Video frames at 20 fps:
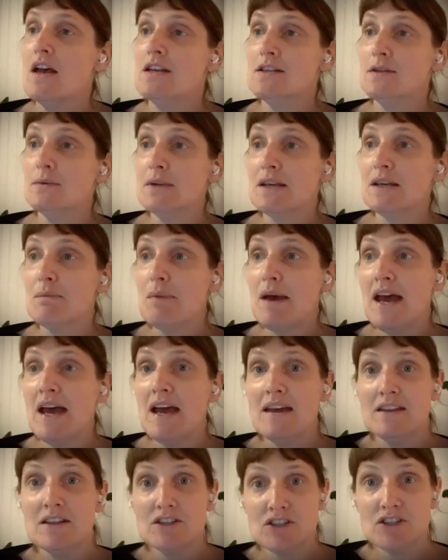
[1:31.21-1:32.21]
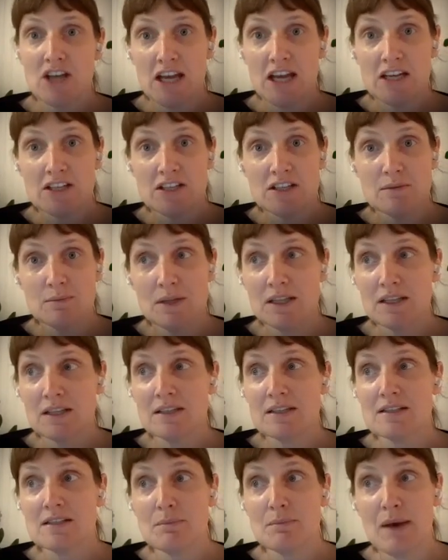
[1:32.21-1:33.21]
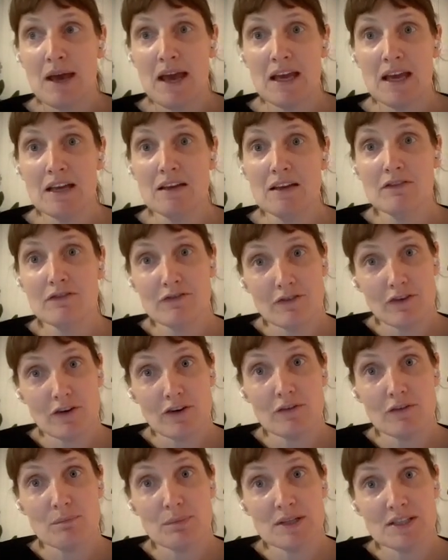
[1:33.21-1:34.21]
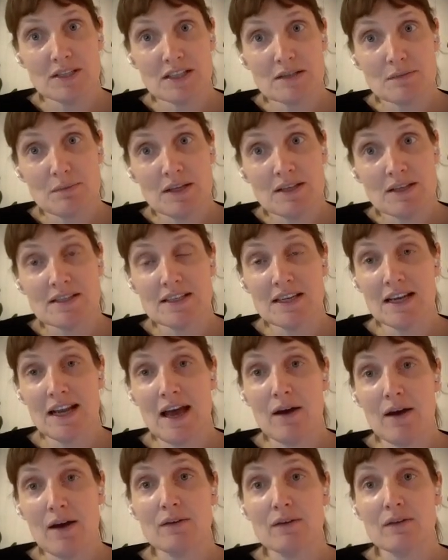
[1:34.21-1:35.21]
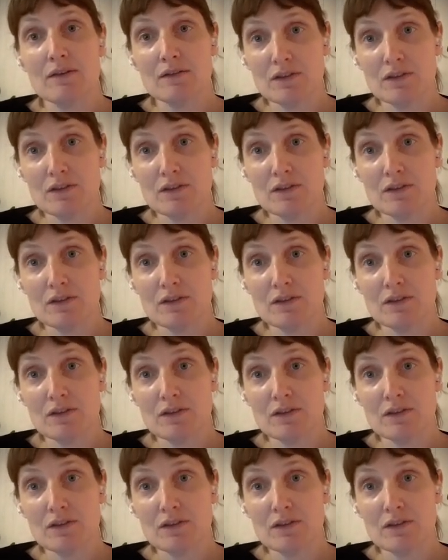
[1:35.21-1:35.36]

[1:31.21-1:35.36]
So we compare the change in willingness to pay for participants in our